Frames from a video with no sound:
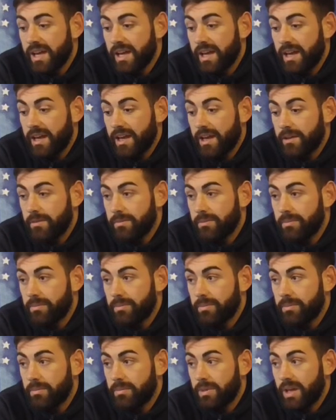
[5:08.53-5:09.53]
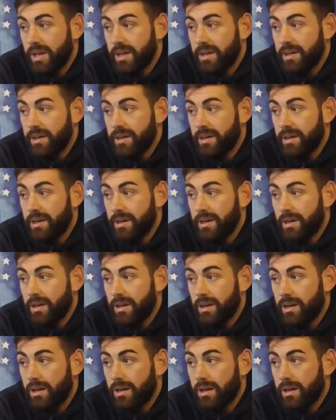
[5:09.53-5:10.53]
and
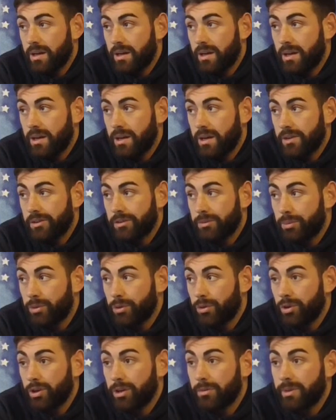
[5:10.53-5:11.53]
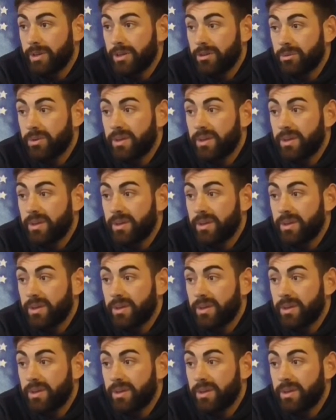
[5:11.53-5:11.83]
I'd put on a bit of